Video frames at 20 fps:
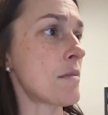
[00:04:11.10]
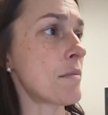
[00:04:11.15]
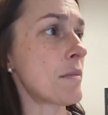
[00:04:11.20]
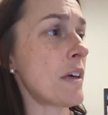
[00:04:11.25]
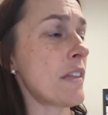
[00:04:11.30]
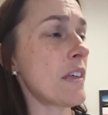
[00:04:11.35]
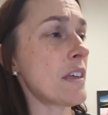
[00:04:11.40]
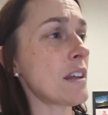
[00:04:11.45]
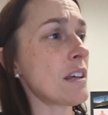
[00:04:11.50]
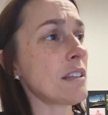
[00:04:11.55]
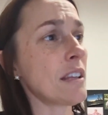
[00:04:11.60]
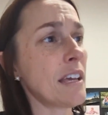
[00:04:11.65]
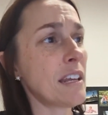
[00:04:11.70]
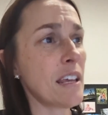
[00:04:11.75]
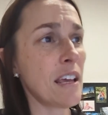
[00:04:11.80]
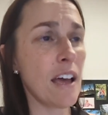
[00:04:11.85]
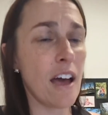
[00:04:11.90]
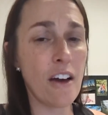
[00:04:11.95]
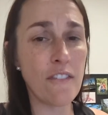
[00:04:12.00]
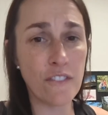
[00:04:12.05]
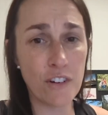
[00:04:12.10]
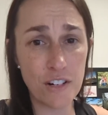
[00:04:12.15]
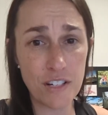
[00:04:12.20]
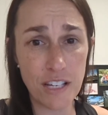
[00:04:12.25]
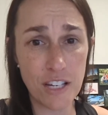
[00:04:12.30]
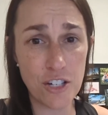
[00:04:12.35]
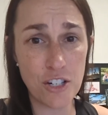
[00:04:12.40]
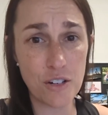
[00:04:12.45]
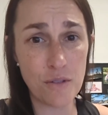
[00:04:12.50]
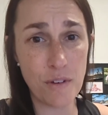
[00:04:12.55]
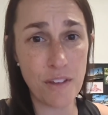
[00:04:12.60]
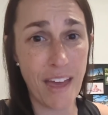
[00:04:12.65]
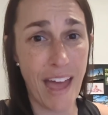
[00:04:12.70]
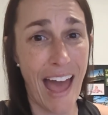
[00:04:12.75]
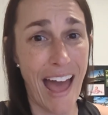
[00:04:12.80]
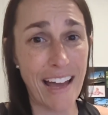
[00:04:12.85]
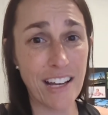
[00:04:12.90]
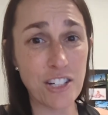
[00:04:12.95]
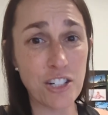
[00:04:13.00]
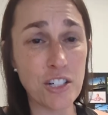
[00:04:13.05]
And then aligning conversation with
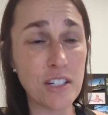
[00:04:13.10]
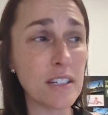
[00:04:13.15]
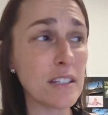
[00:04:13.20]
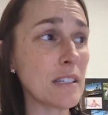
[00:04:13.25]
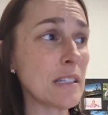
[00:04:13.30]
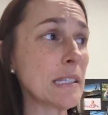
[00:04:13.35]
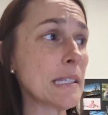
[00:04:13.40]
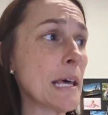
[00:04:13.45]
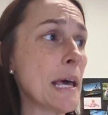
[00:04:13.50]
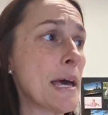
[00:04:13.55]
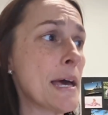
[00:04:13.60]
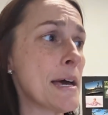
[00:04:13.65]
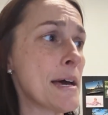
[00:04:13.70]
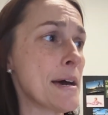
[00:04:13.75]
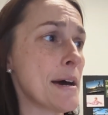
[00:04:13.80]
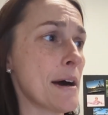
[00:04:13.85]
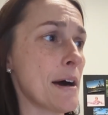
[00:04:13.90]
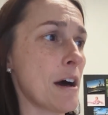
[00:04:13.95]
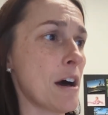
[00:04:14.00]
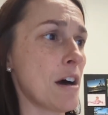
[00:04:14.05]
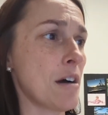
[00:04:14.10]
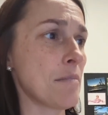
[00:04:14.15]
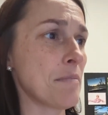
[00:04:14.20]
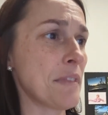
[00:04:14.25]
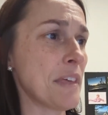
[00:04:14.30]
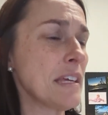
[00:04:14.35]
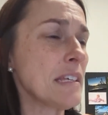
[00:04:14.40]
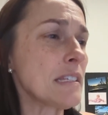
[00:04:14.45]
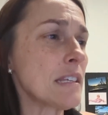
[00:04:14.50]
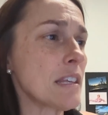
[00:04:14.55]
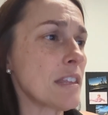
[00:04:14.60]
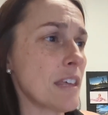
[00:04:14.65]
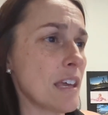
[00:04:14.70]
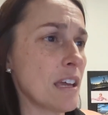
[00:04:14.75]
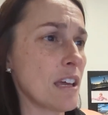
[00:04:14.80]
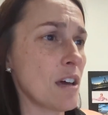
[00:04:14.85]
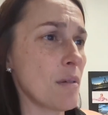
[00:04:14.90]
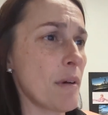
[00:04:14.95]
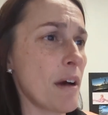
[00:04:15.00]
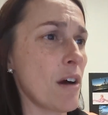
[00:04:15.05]
actions, things to
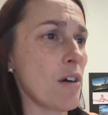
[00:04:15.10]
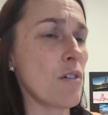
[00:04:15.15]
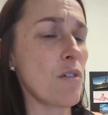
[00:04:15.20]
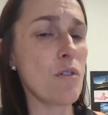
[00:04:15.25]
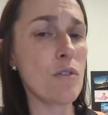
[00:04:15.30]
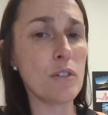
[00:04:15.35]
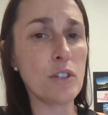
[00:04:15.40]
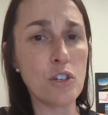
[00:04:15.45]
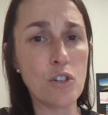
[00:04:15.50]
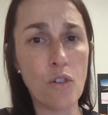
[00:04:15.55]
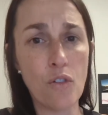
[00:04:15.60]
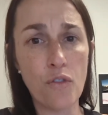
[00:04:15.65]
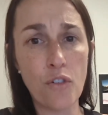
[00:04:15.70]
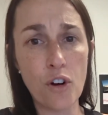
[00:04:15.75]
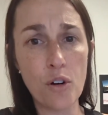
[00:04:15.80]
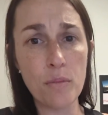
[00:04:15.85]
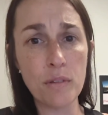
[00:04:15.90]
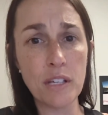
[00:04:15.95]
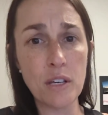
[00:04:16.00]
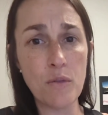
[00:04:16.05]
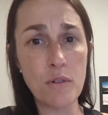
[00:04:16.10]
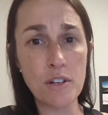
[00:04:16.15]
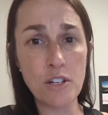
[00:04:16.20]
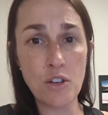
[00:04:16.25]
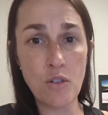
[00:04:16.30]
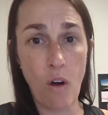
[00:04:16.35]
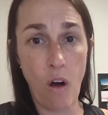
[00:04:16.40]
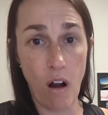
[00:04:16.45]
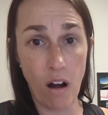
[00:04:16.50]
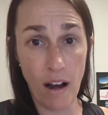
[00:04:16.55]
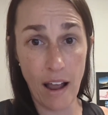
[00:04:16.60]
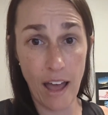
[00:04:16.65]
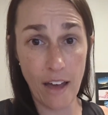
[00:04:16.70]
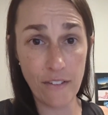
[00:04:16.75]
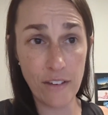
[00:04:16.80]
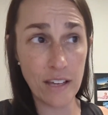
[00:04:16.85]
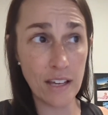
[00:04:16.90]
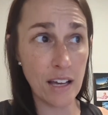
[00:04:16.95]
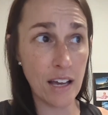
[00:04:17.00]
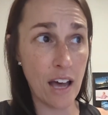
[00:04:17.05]
think about, verbally when you are
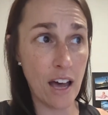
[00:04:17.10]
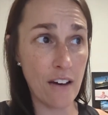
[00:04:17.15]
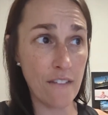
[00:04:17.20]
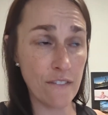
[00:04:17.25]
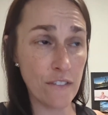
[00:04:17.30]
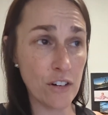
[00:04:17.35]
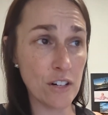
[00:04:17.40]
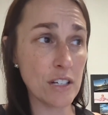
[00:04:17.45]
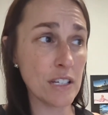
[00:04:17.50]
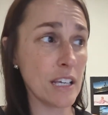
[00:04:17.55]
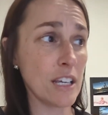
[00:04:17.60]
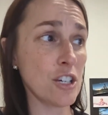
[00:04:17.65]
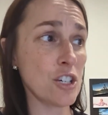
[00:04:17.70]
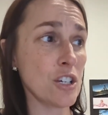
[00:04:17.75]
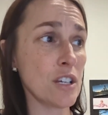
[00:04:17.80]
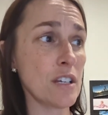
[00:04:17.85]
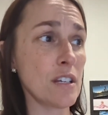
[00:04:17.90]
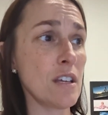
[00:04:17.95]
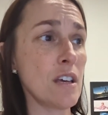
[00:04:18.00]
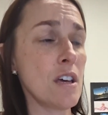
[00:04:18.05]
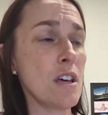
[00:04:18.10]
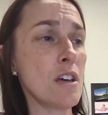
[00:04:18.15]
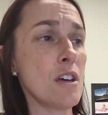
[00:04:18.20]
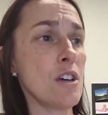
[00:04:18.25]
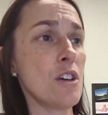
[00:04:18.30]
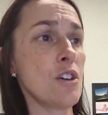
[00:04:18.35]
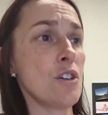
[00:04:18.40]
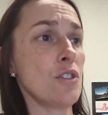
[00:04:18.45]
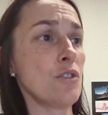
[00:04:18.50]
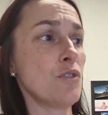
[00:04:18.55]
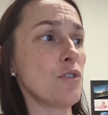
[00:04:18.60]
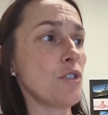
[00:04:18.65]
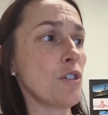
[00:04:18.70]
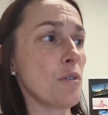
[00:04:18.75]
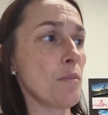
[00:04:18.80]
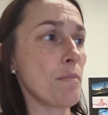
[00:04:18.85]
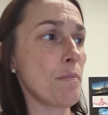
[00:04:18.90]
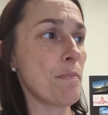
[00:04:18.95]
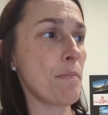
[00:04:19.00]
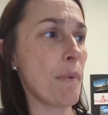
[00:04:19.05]
having a conversation. Do
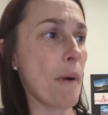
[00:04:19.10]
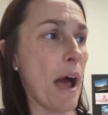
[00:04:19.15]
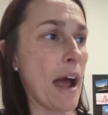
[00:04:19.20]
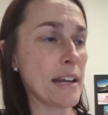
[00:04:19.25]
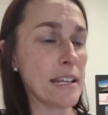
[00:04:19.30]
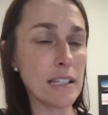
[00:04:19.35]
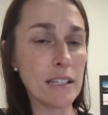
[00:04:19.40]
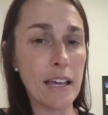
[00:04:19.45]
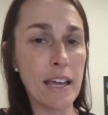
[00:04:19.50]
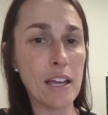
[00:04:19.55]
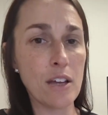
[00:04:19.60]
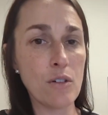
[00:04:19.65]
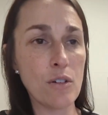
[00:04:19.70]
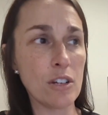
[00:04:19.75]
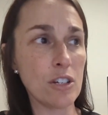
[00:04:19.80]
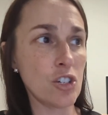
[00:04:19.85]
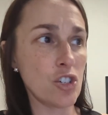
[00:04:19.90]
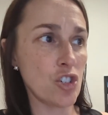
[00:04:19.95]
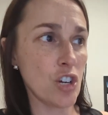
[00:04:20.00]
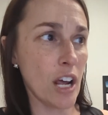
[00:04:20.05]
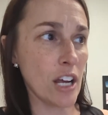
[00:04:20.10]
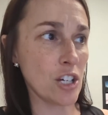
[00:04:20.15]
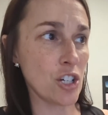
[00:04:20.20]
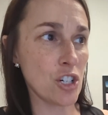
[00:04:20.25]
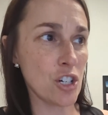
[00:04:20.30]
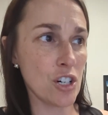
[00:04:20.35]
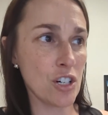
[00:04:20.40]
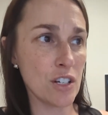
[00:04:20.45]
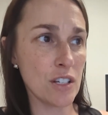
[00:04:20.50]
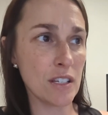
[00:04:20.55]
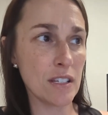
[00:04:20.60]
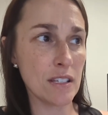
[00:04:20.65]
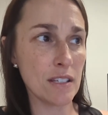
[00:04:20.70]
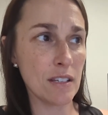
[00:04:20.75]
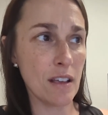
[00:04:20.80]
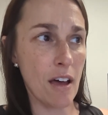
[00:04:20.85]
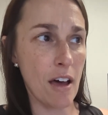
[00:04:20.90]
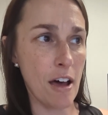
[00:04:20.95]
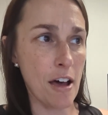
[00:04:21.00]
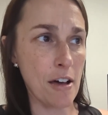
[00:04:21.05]
your body language, gestures,
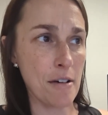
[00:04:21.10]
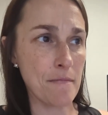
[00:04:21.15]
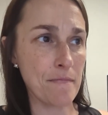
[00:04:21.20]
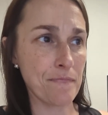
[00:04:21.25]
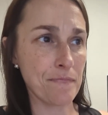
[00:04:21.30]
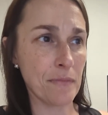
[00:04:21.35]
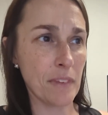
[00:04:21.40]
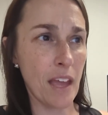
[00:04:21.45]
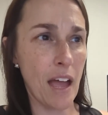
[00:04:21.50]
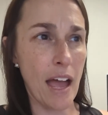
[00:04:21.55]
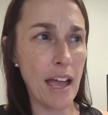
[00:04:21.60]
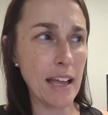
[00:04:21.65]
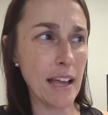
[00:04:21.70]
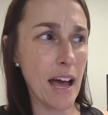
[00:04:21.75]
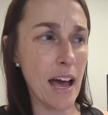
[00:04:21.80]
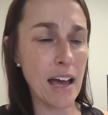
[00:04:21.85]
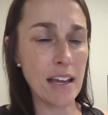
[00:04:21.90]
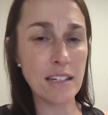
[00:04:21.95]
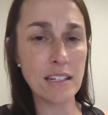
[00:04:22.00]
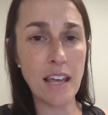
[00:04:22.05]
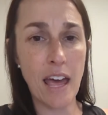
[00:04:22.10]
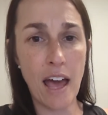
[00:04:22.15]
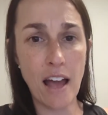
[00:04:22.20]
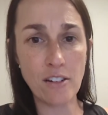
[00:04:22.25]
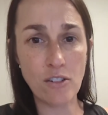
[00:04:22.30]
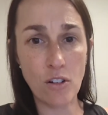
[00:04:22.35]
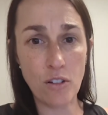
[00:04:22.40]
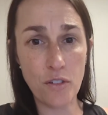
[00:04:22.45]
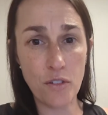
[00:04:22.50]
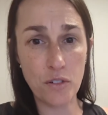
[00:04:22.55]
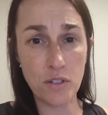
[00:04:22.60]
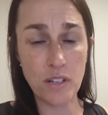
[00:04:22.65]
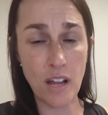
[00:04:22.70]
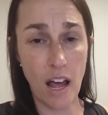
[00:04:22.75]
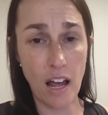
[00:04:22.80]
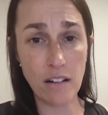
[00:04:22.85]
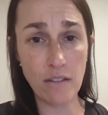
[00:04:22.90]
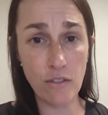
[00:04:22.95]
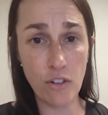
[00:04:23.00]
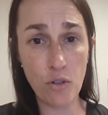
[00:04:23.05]
eye contact, all those
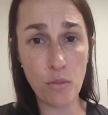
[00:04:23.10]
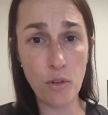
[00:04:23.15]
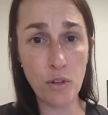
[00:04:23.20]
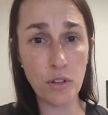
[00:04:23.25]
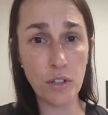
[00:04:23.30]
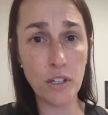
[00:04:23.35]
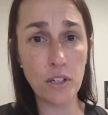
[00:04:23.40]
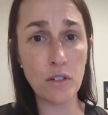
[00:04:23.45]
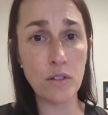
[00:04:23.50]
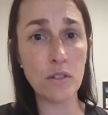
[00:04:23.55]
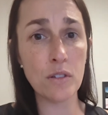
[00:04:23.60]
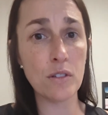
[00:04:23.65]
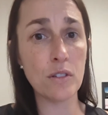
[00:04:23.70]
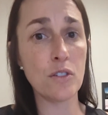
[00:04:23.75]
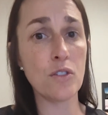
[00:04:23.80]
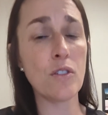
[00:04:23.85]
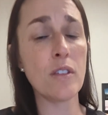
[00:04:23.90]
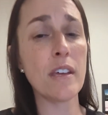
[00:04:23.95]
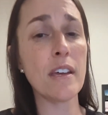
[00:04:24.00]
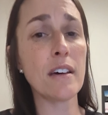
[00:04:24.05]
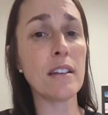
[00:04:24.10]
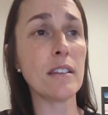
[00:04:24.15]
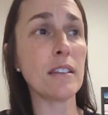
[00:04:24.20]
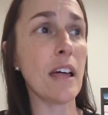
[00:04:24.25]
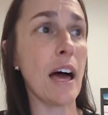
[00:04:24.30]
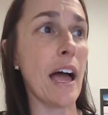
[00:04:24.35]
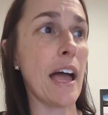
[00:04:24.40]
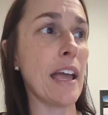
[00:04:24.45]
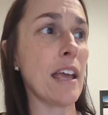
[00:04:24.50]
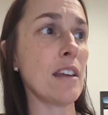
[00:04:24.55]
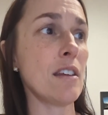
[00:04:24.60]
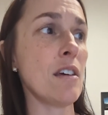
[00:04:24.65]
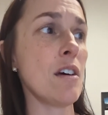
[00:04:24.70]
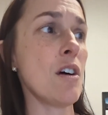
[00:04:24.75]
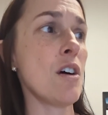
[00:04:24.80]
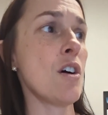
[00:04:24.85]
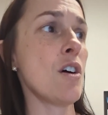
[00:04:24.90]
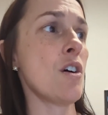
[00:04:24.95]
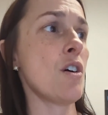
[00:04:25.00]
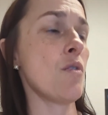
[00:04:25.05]
nonverbal cues, do they align
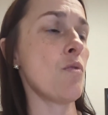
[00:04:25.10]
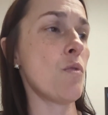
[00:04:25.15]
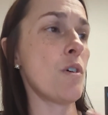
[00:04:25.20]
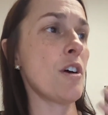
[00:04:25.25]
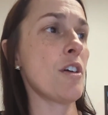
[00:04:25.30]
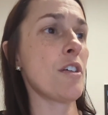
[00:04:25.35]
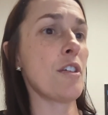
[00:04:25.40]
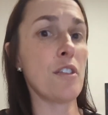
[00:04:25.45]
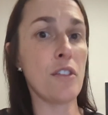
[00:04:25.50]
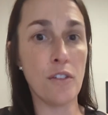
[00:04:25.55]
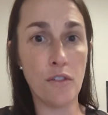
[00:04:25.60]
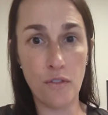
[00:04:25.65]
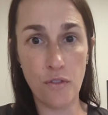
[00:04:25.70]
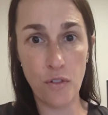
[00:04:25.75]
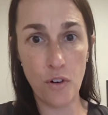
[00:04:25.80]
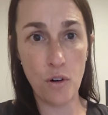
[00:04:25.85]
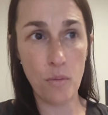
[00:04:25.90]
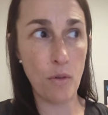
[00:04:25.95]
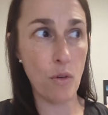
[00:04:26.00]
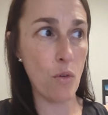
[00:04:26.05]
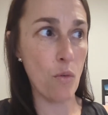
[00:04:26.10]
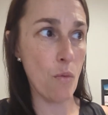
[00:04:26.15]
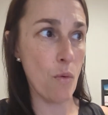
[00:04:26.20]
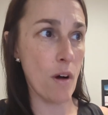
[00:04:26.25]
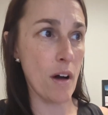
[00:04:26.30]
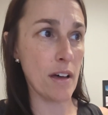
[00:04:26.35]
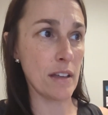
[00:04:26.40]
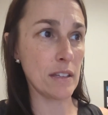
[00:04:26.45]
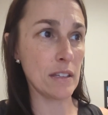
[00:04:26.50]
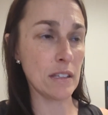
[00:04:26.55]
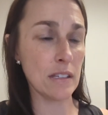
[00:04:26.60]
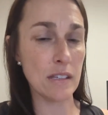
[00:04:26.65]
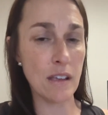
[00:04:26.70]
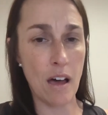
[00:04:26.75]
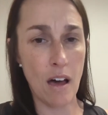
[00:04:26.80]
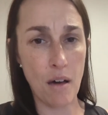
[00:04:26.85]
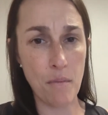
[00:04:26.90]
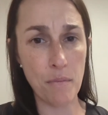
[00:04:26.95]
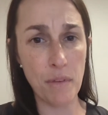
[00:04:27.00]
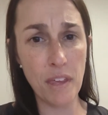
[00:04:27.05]
with the verbal ones?
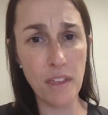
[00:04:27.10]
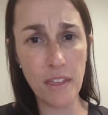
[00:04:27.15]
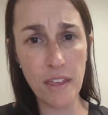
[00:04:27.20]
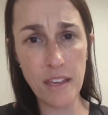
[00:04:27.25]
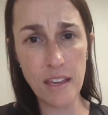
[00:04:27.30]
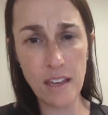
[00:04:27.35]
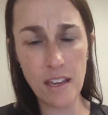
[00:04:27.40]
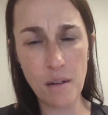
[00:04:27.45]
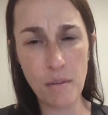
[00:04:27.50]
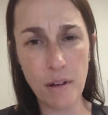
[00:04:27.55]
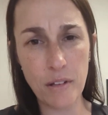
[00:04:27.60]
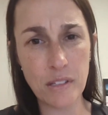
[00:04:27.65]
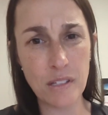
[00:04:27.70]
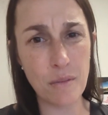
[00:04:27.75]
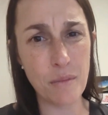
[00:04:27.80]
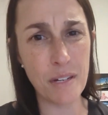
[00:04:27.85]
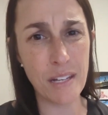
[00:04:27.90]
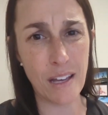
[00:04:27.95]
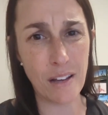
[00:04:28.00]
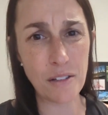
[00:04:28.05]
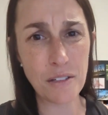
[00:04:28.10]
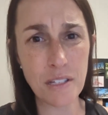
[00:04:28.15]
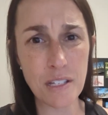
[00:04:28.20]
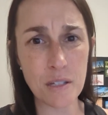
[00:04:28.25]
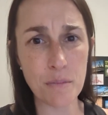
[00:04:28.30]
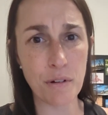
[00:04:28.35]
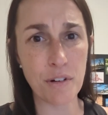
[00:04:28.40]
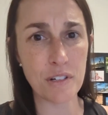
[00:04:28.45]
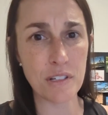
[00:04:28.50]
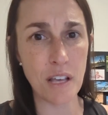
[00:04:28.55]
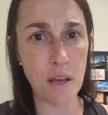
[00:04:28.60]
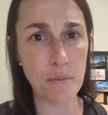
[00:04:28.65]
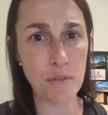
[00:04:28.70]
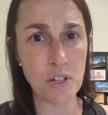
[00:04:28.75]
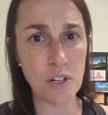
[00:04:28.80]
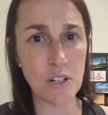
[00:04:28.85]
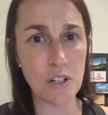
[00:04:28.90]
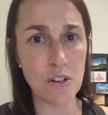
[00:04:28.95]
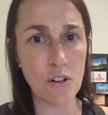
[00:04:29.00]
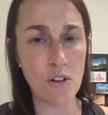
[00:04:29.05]
Be thinking about somebody else's perception.